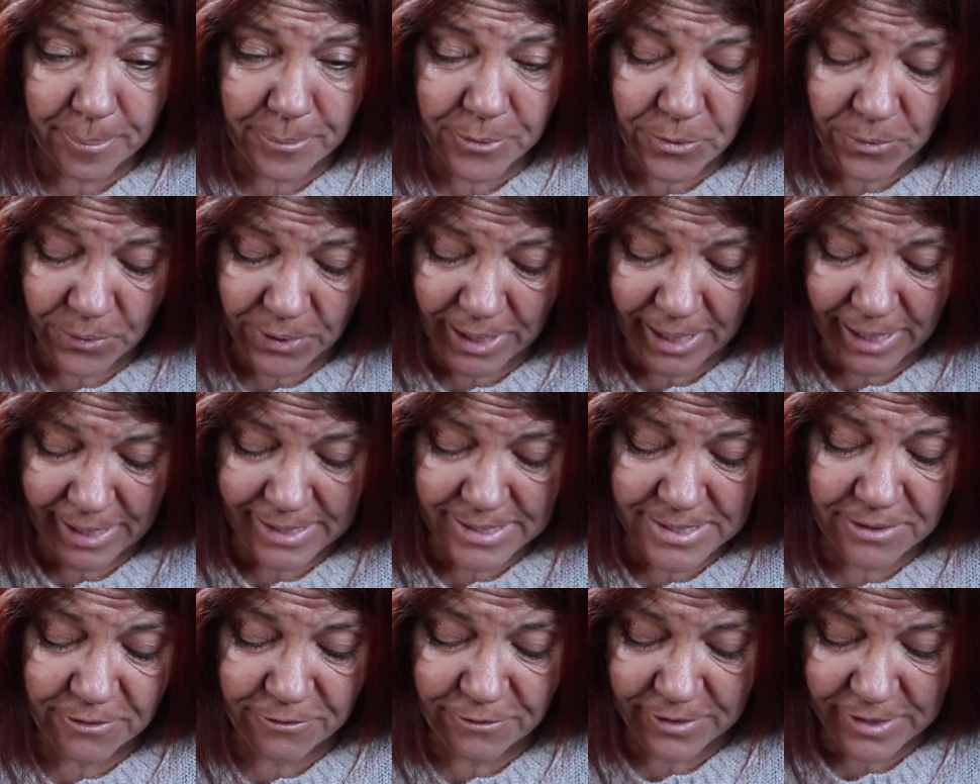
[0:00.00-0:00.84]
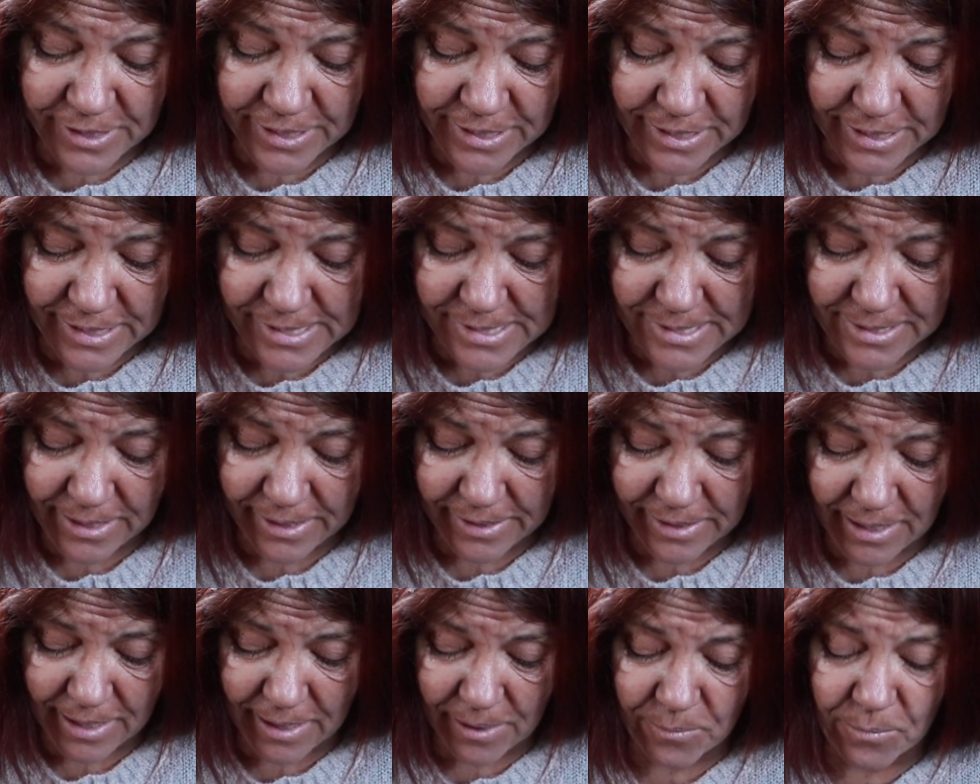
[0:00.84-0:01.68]
creative and things
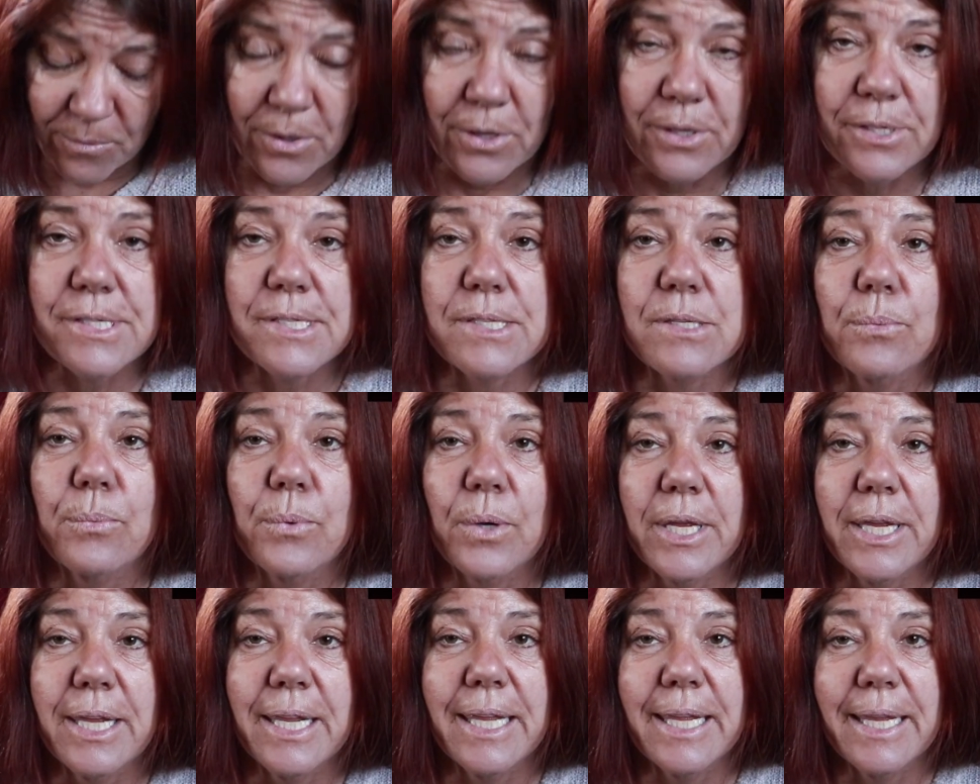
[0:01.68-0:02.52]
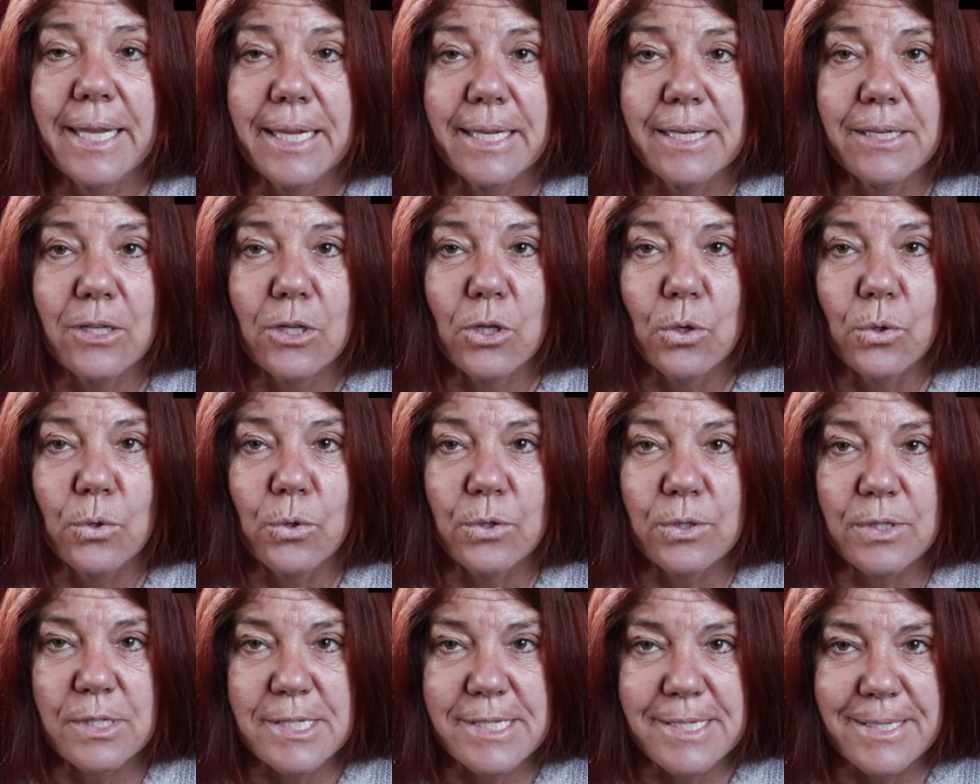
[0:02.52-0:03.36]
like that, whereas the weekend
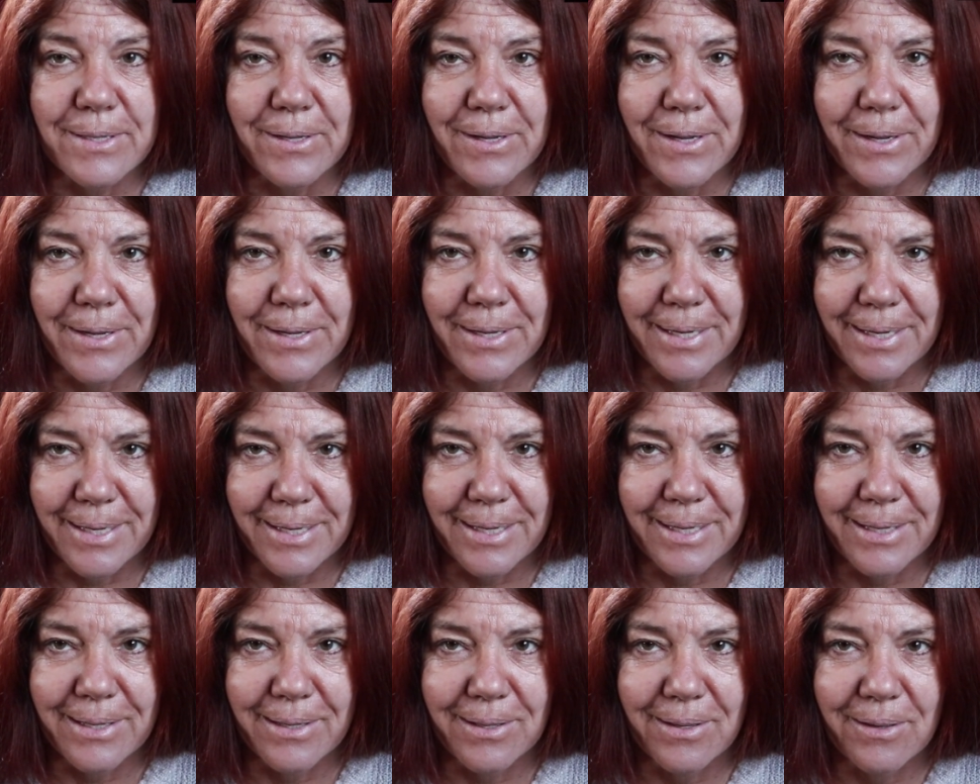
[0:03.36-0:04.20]
looks like